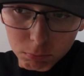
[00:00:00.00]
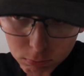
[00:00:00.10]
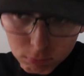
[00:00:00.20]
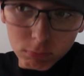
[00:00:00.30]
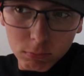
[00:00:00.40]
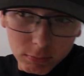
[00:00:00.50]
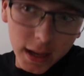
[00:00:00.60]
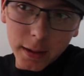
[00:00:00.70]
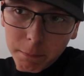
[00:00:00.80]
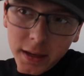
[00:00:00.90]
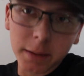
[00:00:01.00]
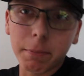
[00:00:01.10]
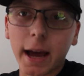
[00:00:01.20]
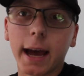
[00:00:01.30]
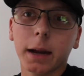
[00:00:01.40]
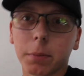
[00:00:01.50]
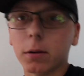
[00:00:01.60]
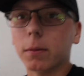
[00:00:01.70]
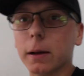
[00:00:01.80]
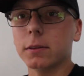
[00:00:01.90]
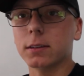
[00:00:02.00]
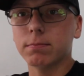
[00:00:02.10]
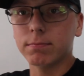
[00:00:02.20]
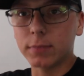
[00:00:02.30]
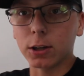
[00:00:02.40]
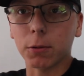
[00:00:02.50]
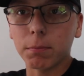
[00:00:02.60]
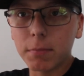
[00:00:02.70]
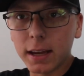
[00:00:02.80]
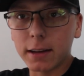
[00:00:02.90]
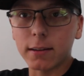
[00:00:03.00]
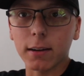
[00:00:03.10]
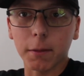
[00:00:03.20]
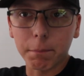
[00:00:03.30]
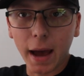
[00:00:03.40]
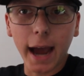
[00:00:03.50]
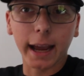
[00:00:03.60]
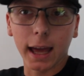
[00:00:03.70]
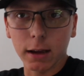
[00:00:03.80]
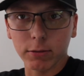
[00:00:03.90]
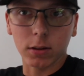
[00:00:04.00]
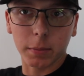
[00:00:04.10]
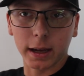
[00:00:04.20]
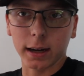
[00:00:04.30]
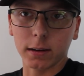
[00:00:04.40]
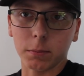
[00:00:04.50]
not mid-pack, but about the mid to back half of the pack,